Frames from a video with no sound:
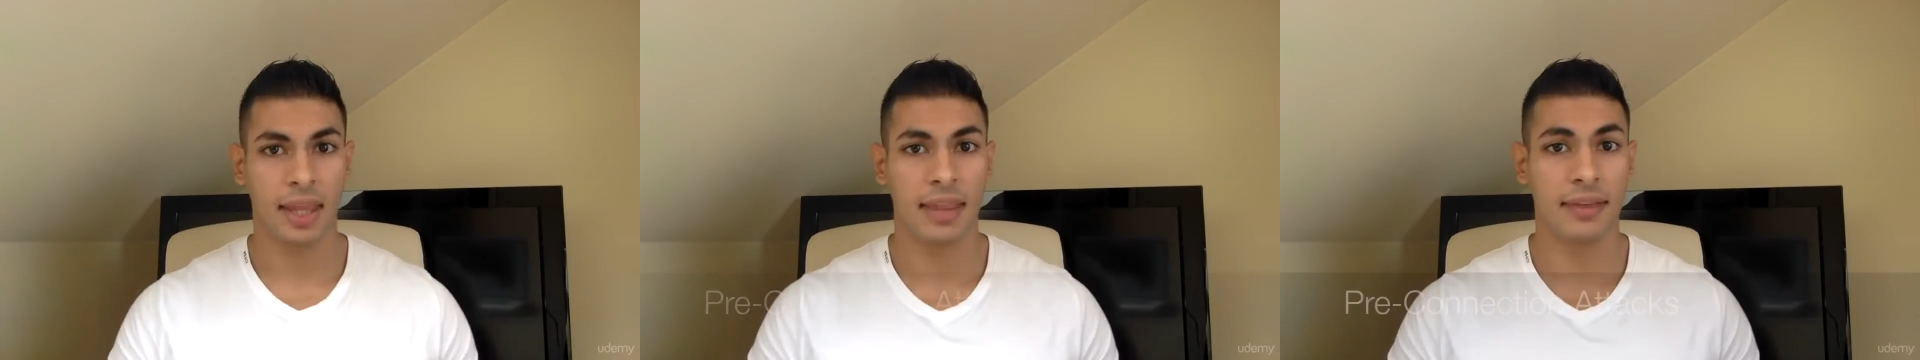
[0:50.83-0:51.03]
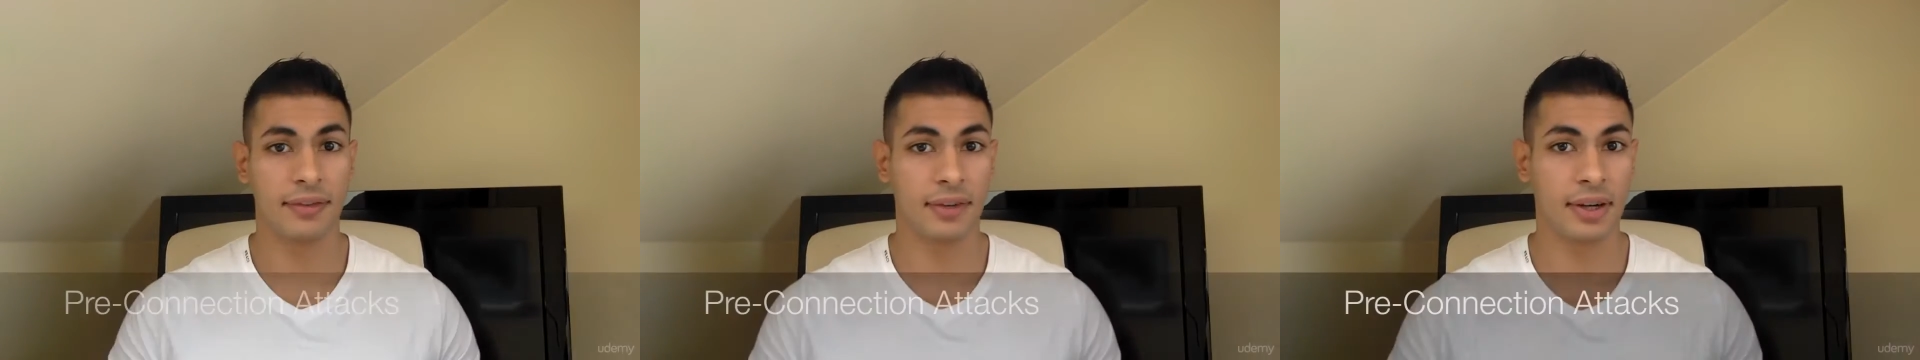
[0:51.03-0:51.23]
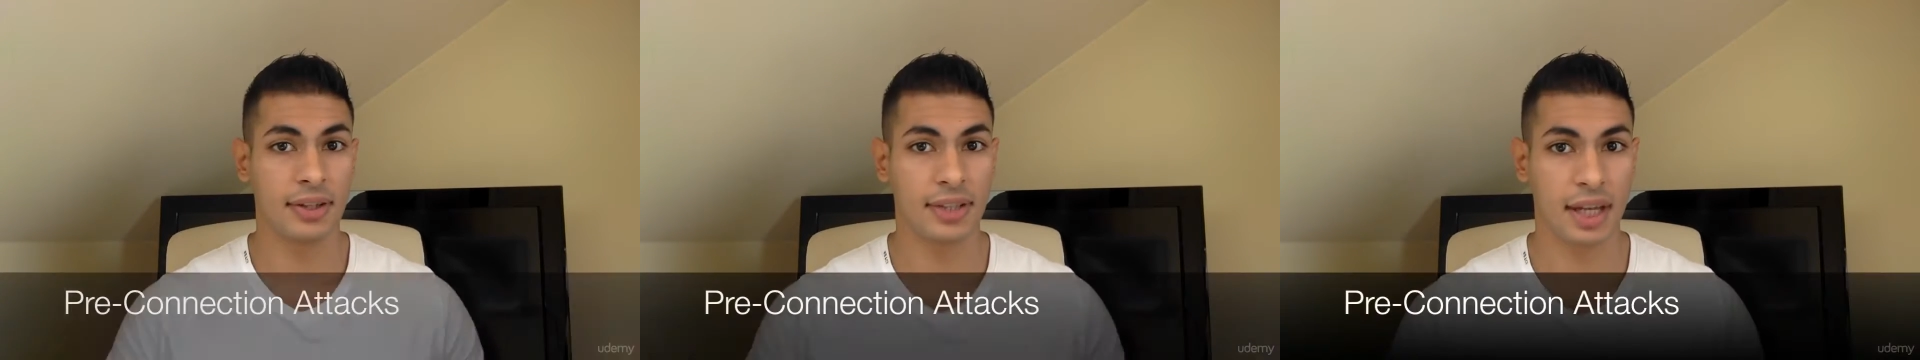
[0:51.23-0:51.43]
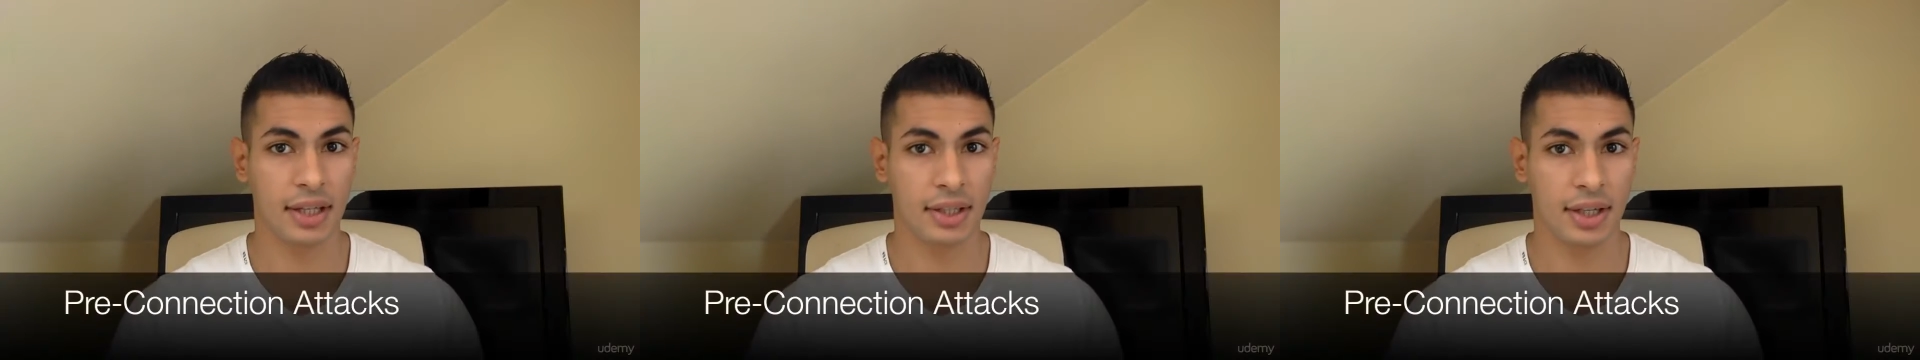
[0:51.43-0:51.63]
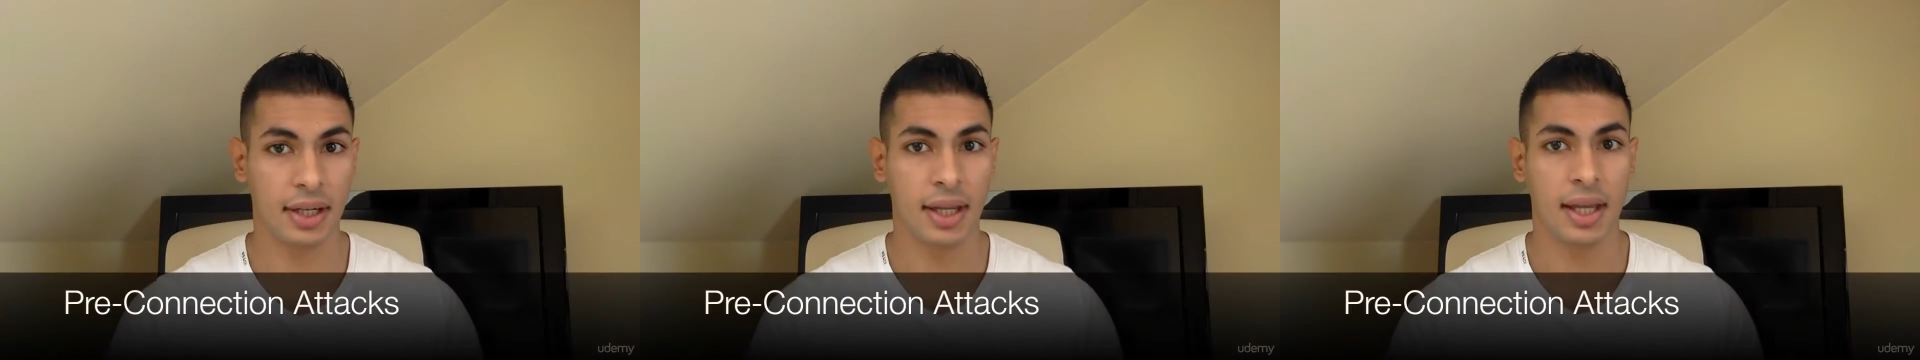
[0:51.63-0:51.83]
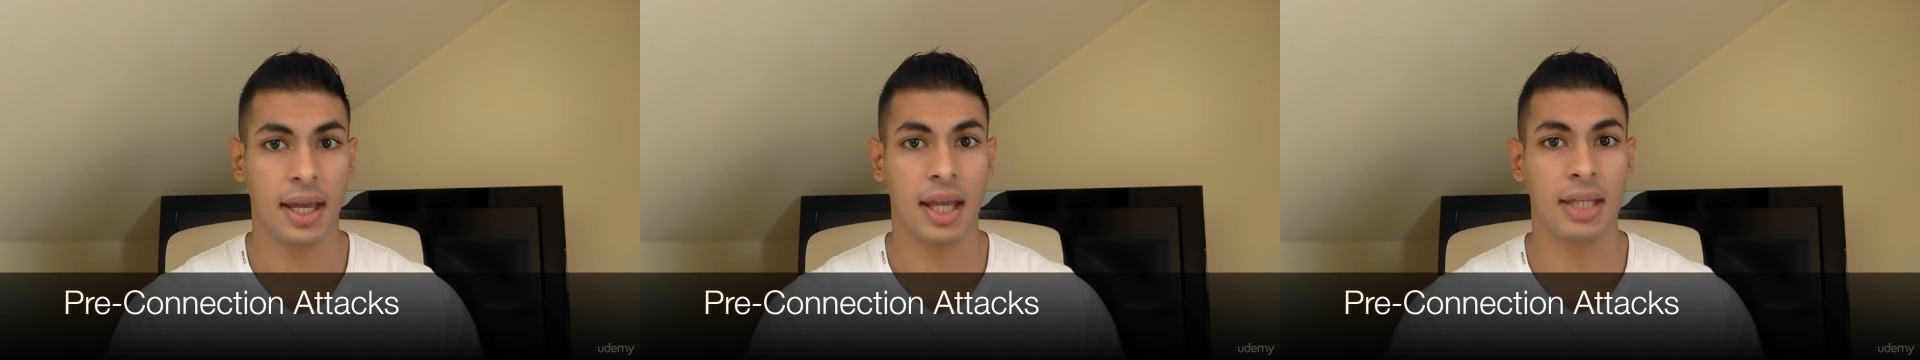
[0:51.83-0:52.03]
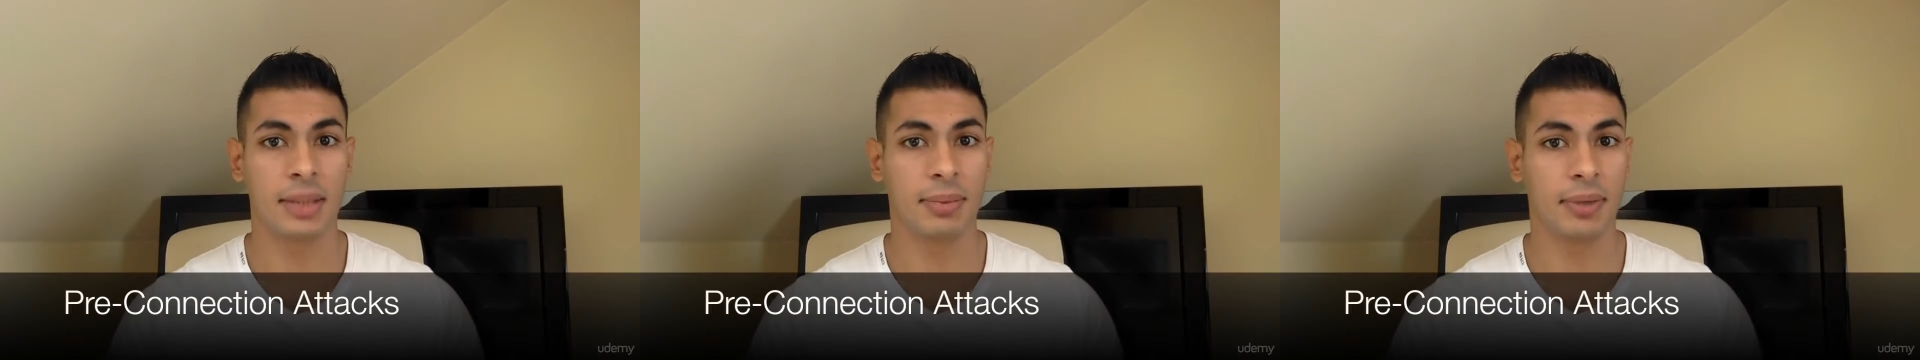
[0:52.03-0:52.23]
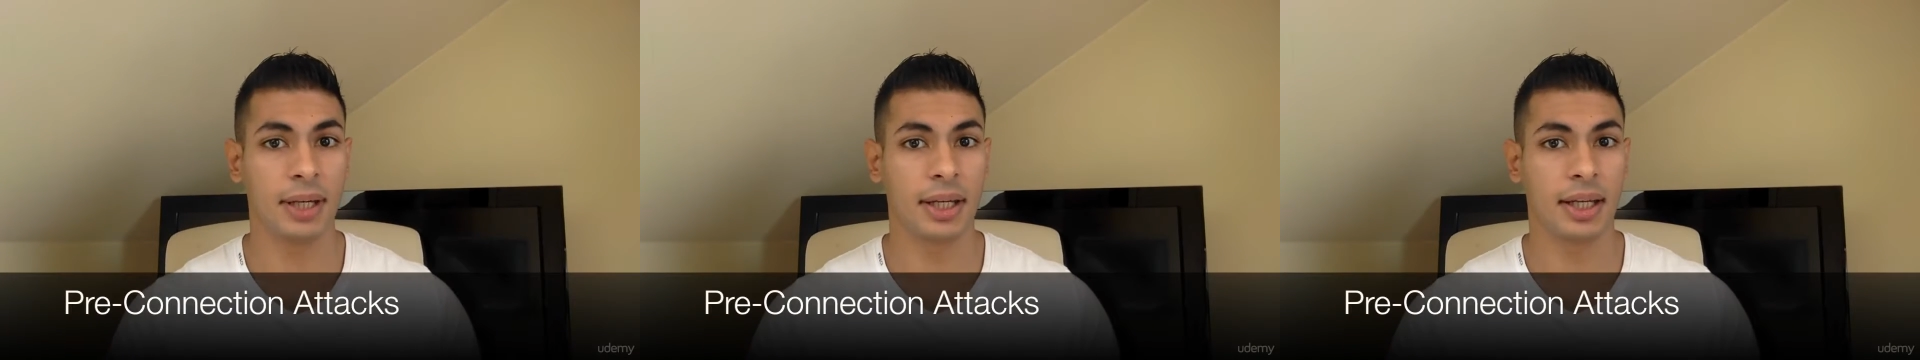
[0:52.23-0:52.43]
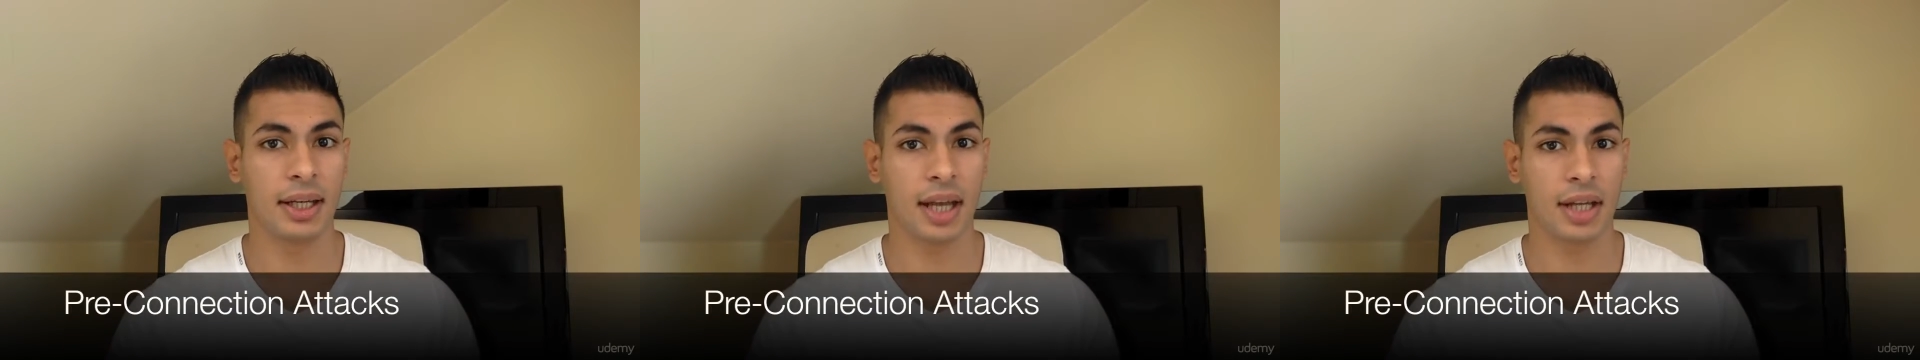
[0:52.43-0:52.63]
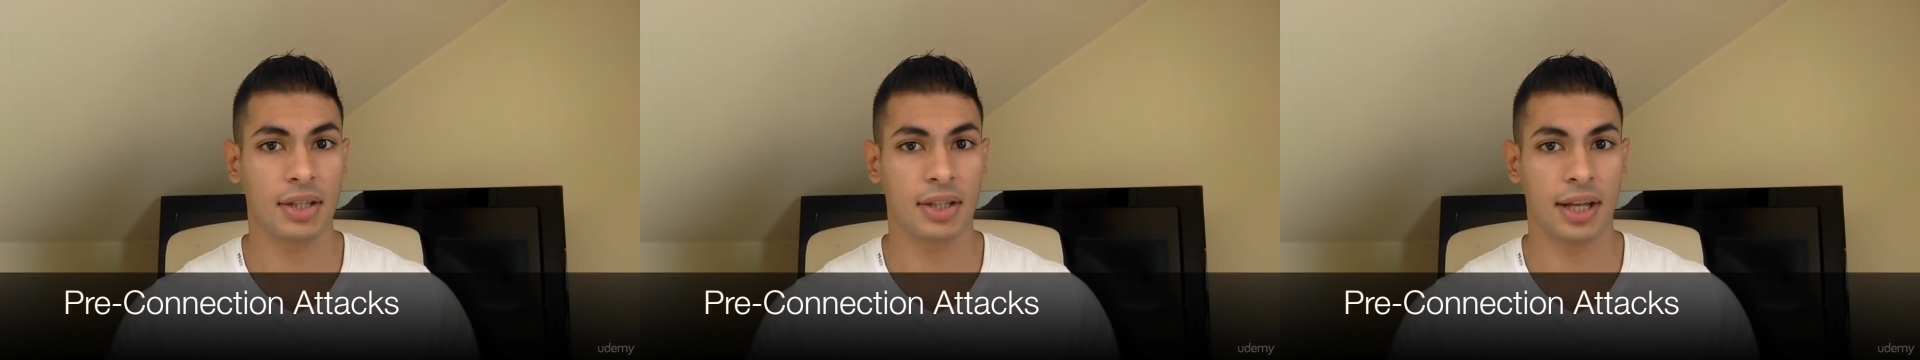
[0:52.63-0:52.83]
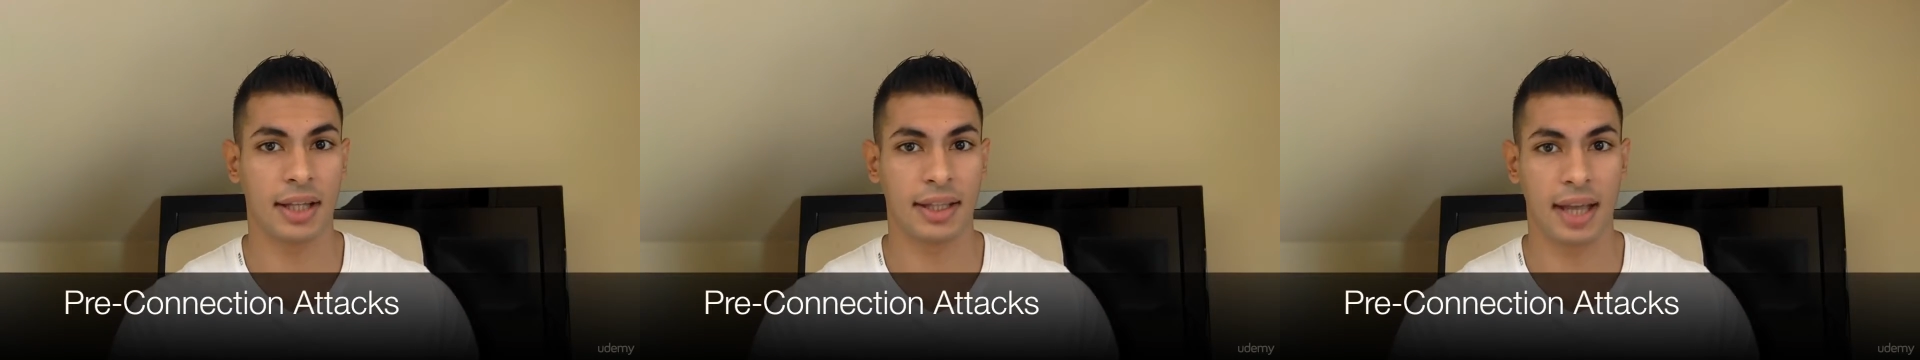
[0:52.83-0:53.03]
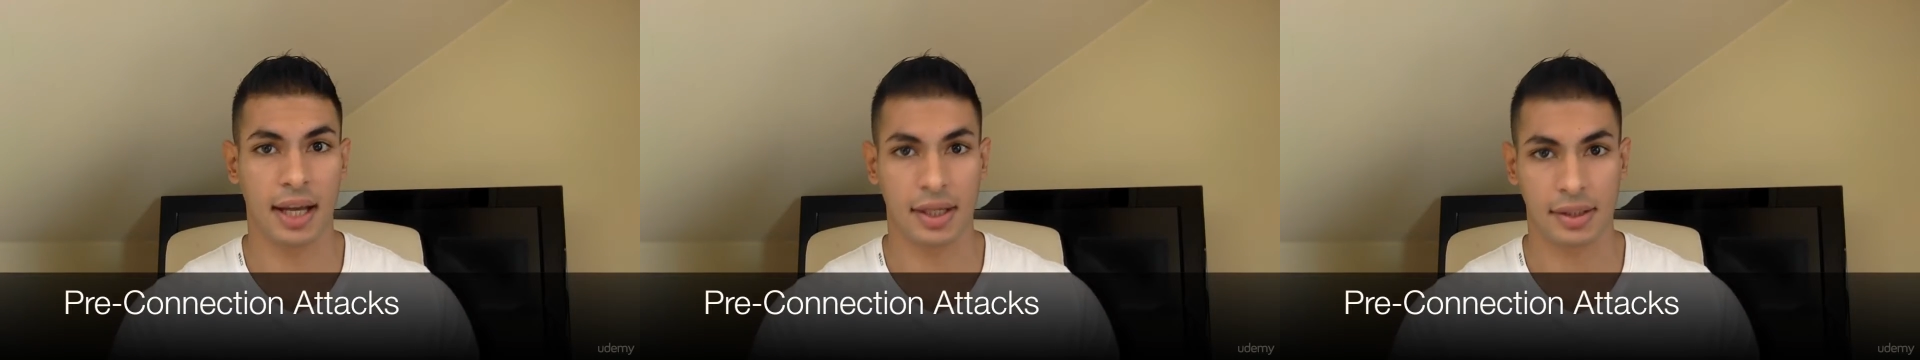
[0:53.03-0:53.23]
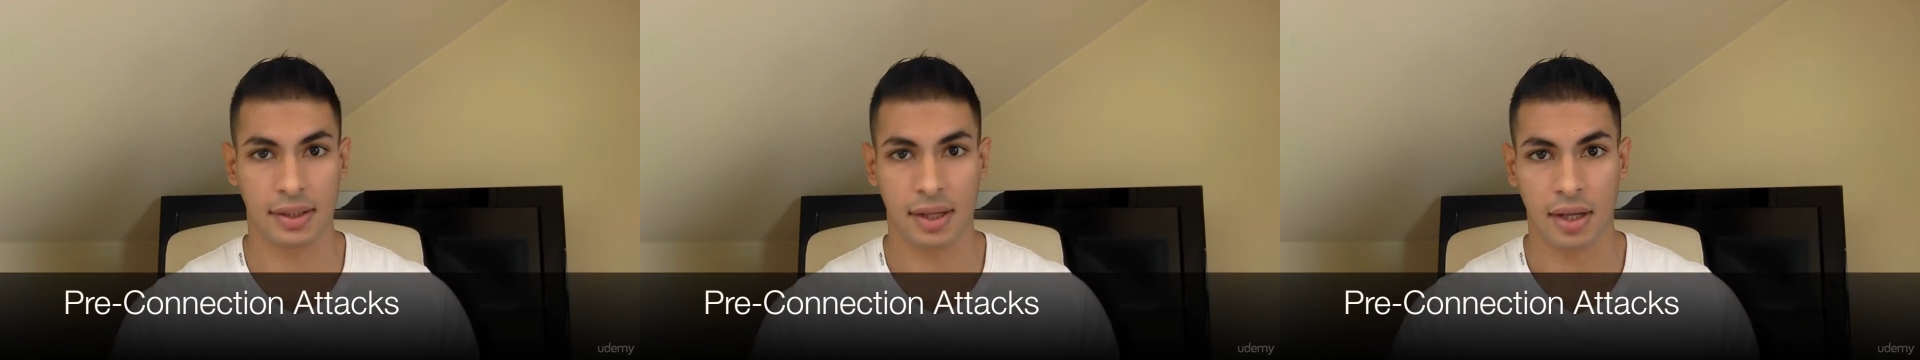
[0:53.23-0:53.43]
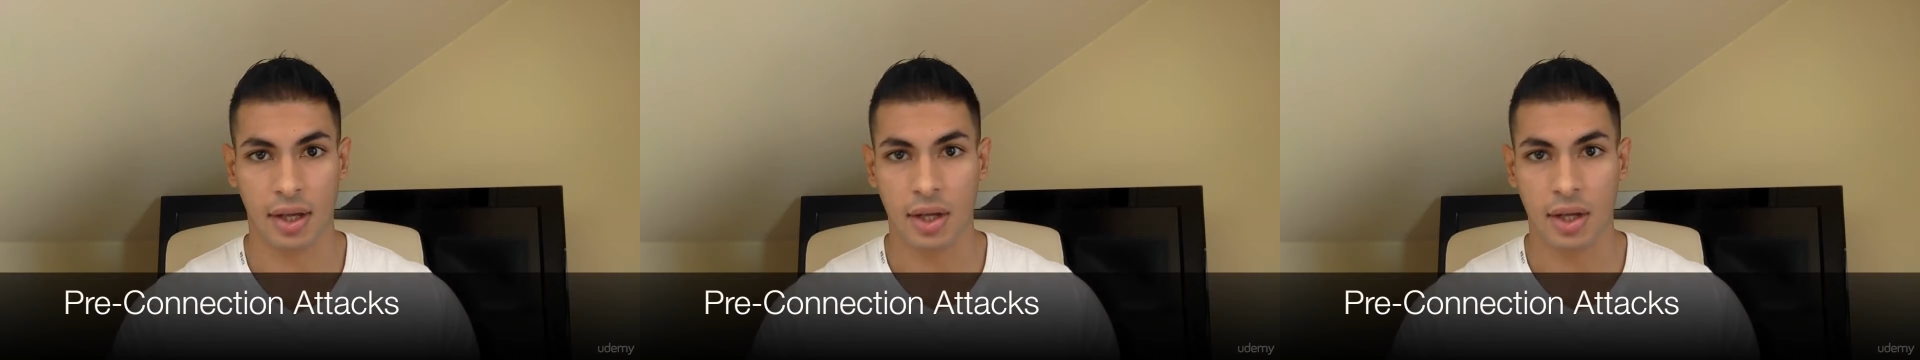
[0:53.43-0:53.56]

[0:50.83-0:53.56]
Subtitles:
The first section is pre-connection attacks.